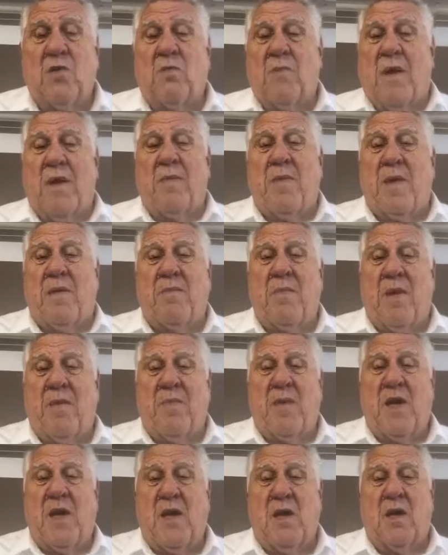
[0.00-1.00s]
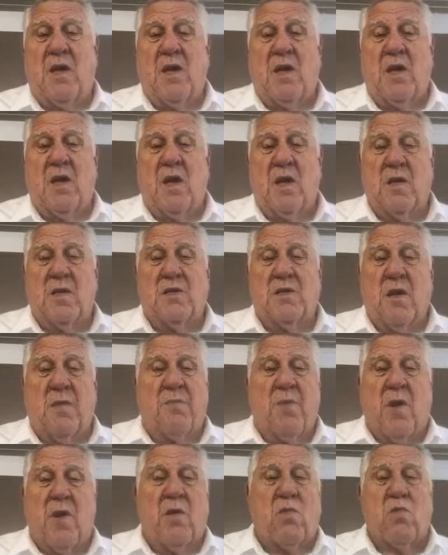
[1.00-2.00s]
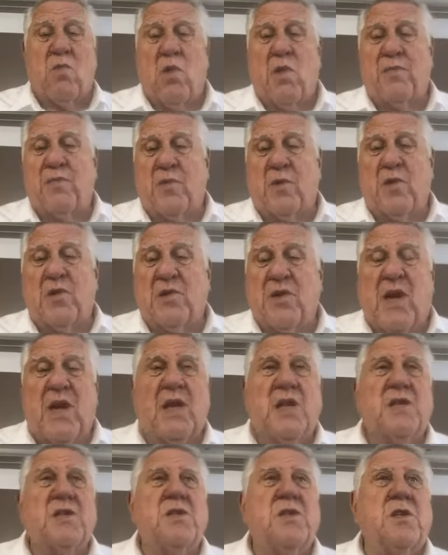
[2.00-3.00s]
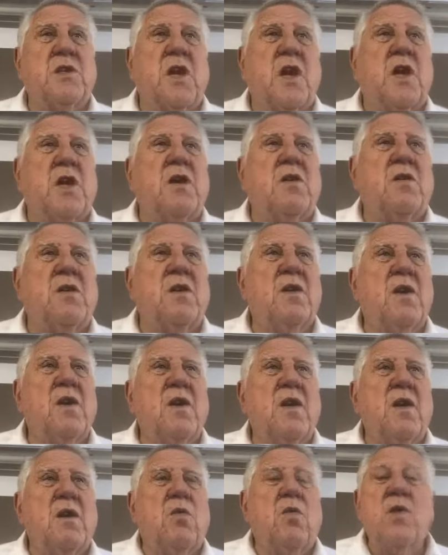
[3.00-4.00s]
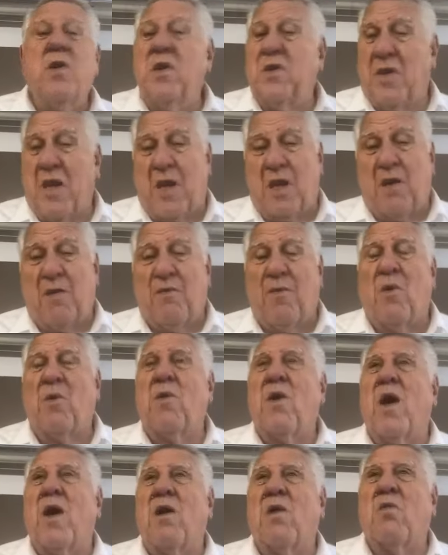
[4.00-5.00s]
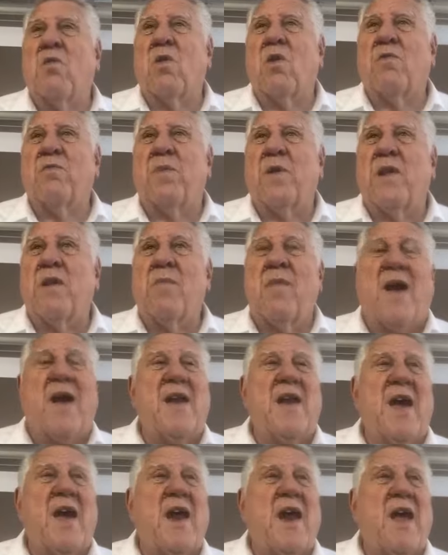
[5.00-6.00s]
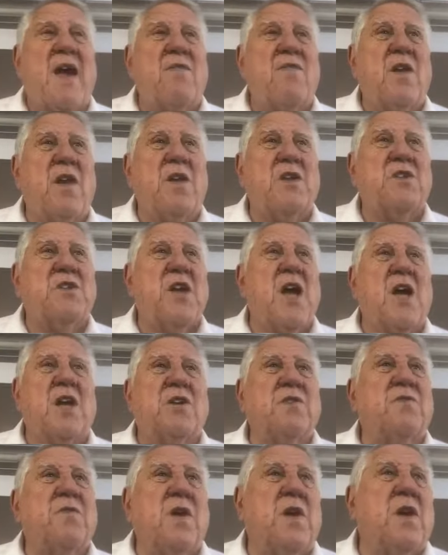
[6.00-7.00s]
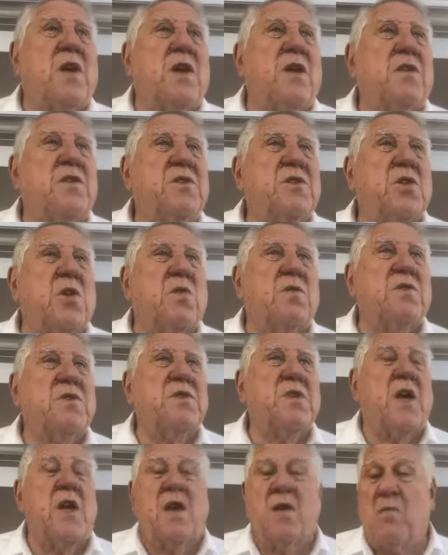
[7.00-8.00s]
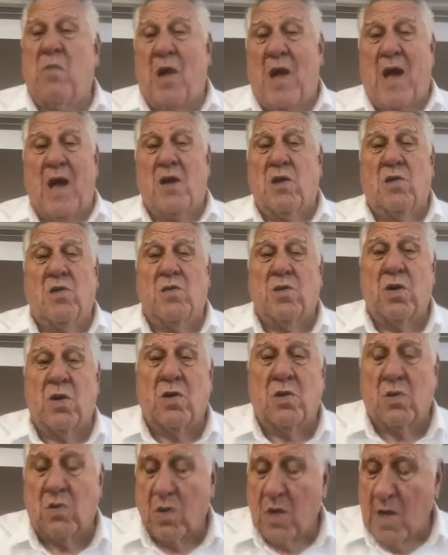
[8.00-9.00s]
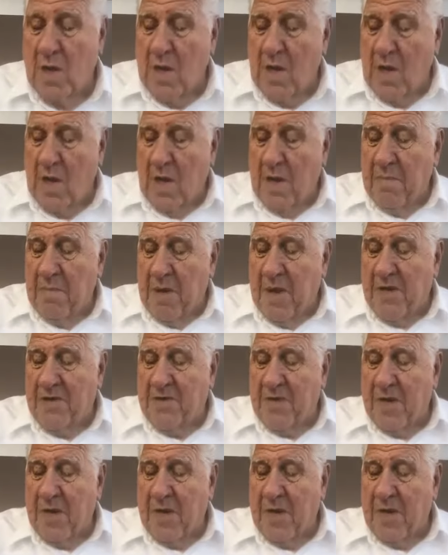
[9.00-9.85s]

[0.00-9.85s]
Maybe he is up on the roof, couldn't take his... you can take your phone on the roof, but he might not have any cell service anymore. I don't know. But